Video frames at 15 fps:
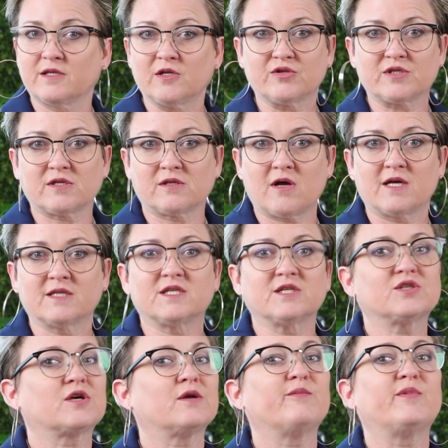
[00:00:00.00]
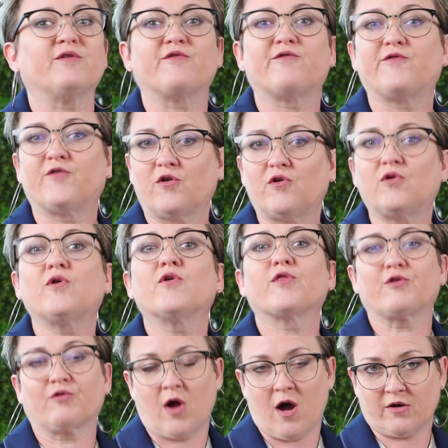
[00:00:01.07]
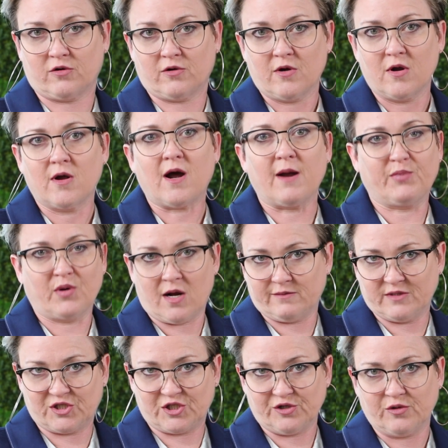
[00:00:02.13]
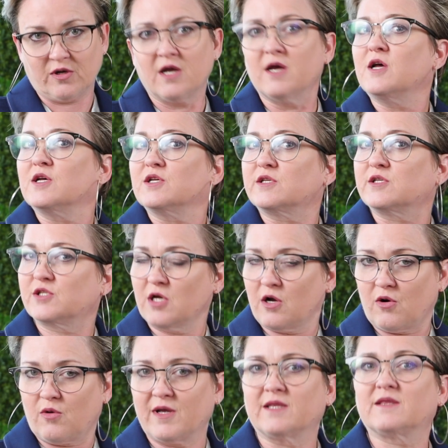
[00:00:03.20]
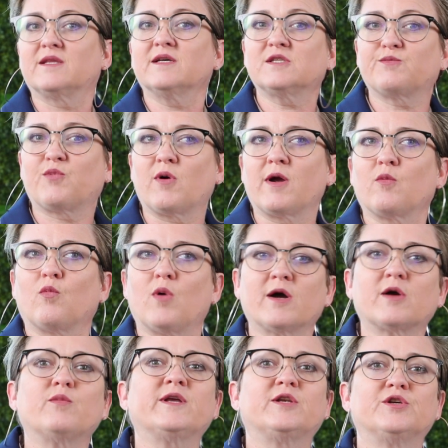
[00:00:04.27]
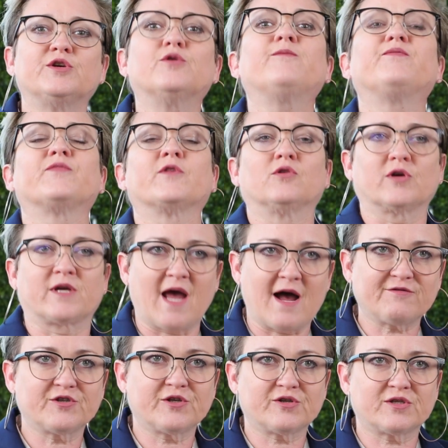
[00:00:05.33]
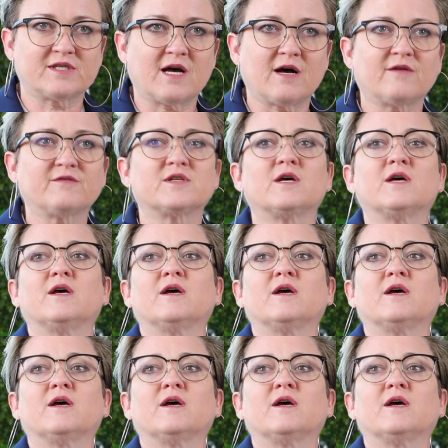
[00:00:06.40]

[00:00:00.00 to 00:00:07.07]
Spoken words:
in those salons, it's going to be full throttle, I promise you. So at this point, what can we do? Look after yourselves.